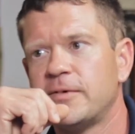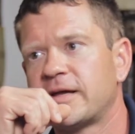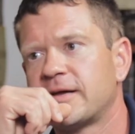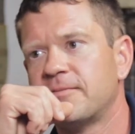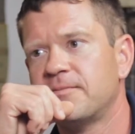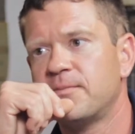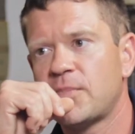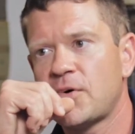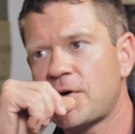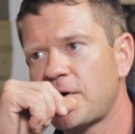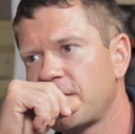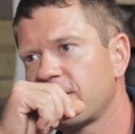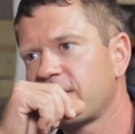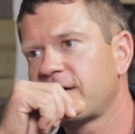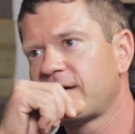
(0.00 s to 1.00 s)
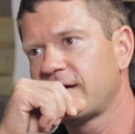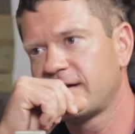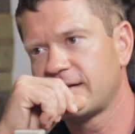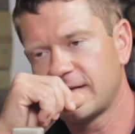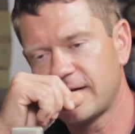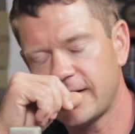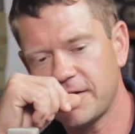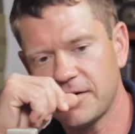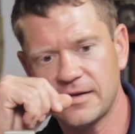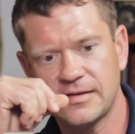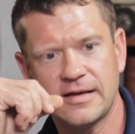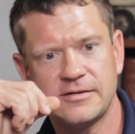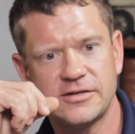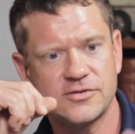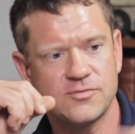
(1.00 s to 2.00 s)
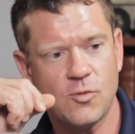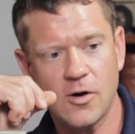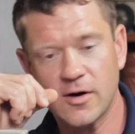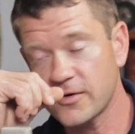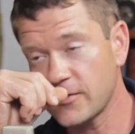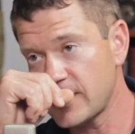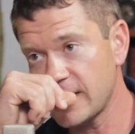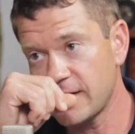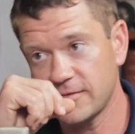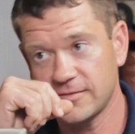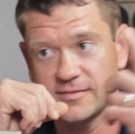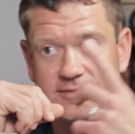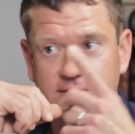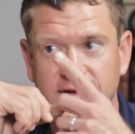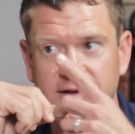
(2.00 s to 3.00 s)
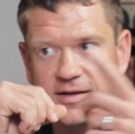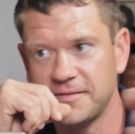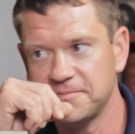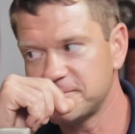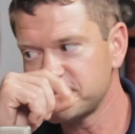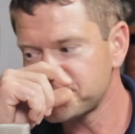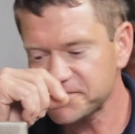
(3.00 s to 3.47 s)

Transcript: We can park in there and then just walk around and